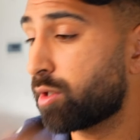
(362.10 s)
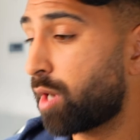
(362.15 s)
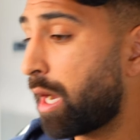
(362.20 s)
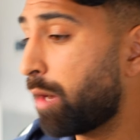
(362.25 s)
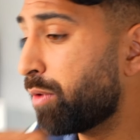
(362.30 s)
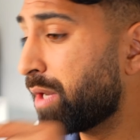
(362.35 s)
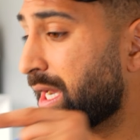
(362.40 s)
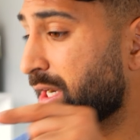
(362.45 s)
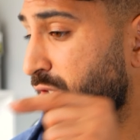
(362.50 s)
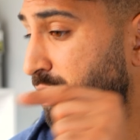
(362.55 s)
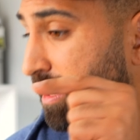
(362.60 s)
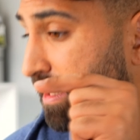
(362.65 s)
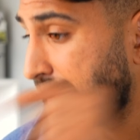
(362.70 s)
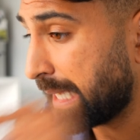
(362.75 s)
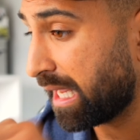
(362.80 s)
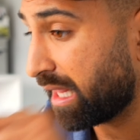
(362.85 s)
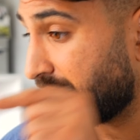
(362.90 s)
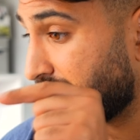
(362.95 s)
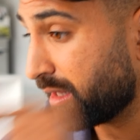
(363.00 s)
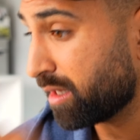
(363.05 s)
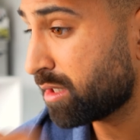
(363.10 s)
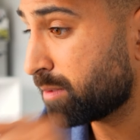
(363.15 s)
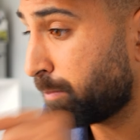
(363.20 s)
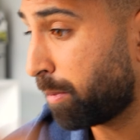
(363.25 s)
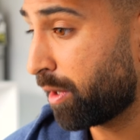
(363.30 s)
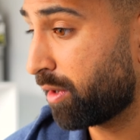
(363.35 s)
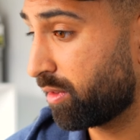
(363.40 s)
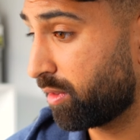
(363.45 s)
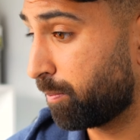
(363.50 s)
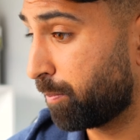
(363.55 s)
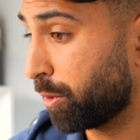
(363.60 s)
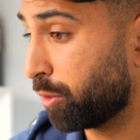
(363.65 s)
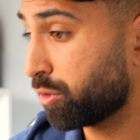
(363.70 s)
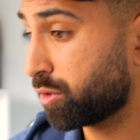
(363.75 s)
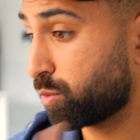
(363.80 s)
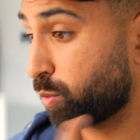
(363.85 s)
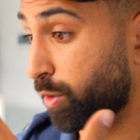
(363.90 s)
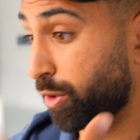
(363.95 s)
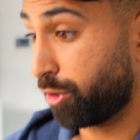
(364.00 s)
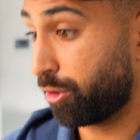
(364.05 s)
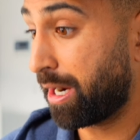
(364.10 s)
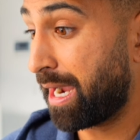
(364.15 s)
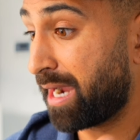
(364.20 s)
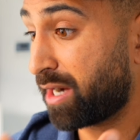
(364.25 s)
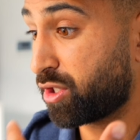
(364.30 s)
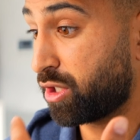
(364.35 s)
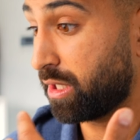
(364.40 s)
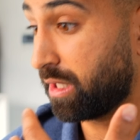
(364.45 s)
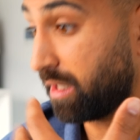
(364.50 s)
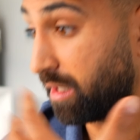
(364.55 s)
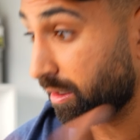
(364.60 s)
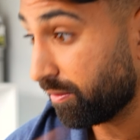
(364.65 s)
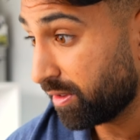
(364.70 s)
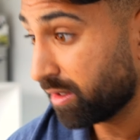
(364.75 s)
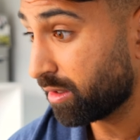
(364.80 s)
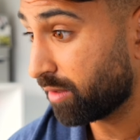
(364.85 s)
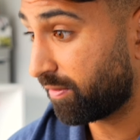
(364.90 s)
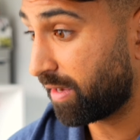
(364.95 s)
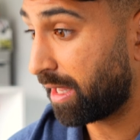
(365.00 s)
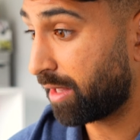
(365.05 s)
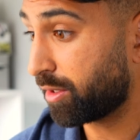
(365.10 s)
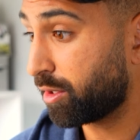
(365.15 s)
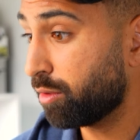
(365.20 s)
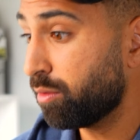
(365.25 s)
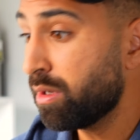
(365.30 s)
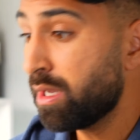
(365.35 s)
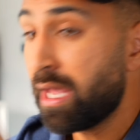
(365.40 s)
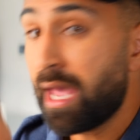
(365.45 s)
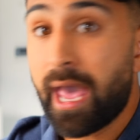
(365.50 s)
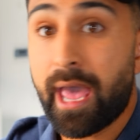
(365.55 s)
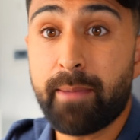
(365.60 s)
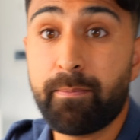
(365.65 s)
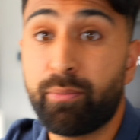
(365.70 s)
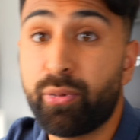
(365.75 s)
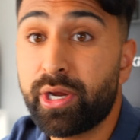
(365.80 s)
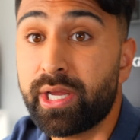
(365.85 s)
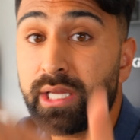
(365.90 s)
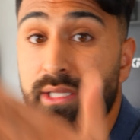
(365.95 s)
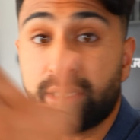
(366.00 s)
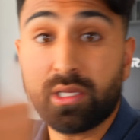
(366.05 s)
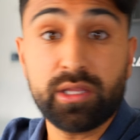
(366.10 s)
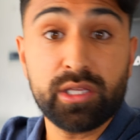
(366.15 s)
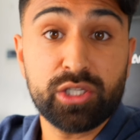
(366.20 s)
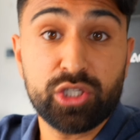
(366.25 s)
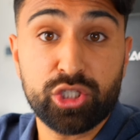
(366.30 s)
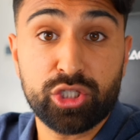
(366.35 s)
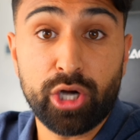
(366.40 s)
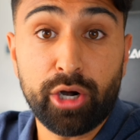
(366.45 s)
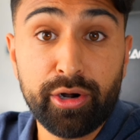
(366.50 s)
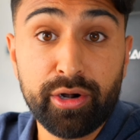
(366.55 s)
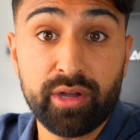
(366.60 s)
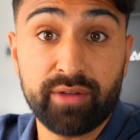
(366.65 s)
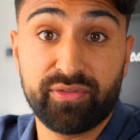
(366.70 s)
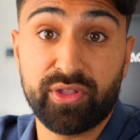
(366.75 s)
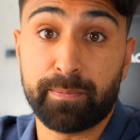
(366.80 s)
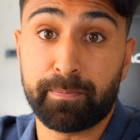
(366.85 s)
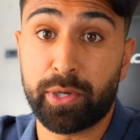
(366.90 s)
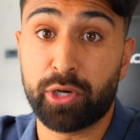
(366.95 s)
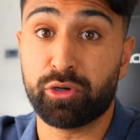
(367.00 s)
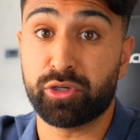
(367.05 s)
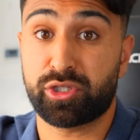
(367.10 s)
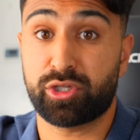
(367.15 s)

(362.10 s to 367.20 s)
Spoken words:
I would actually take this part of the post where you're actually giving the value and bring it to the start of the post.